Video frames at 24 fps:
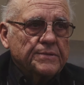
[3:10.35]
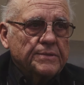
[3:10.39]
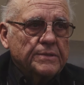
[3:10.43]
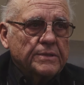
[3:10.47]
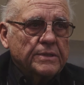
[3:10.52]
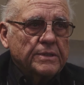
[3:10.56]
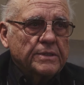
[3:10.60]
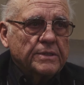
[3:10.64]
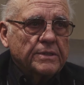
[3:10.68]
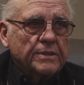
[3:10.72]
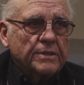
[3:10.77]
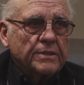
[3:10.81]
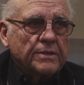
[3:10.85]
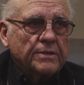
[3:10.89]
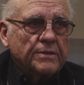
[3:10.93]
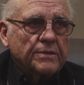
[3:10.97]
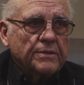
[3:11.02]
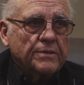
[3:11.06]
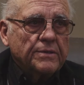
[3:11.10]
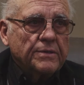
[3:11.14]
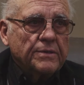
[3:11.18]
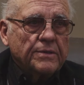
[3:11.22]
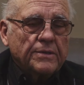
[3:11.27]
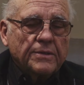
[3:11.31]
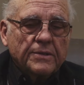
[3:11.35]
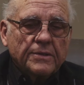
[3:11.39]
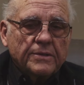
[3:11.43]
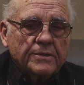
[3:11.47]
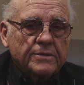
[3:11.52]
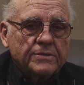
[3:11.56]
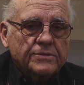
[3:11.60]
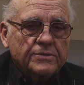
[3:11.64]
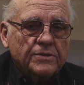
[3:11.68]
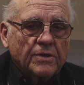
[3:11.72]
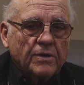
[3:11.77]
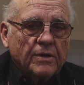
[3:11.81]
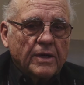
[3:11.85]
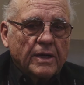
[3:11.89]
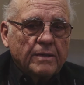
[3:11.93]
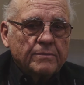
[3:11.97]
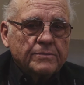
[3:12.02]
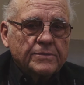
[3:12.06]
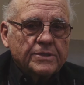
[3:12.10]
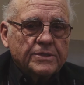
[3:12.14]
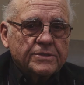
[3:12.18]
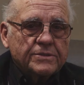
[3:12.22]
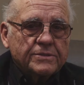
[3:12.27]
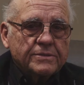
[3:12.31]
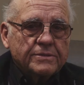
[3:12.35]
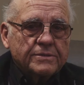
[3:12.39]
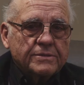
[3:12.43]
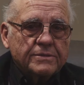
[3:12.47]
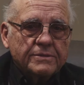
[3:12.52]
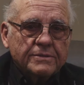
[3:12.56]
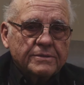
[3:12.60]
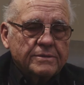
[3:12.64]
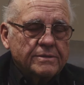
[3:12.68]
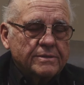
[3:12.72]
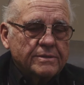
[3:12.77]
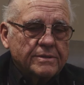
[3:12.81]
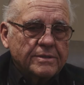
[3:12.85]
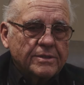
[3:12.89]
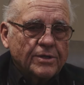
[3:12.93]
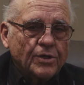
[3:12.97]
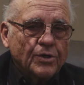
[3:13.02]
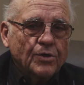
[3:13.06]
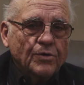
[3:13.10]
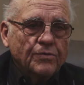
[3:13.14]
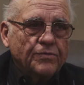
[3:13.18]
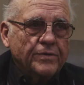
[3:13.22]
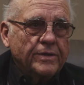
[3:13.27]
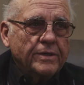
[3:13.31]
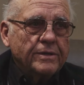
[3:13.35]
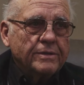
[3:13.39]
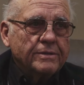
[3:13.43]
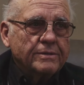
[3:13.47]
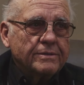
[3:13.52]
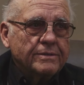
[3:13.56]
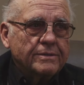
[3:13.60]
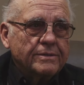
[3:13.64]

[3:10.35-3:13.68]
And so I'm just goofy.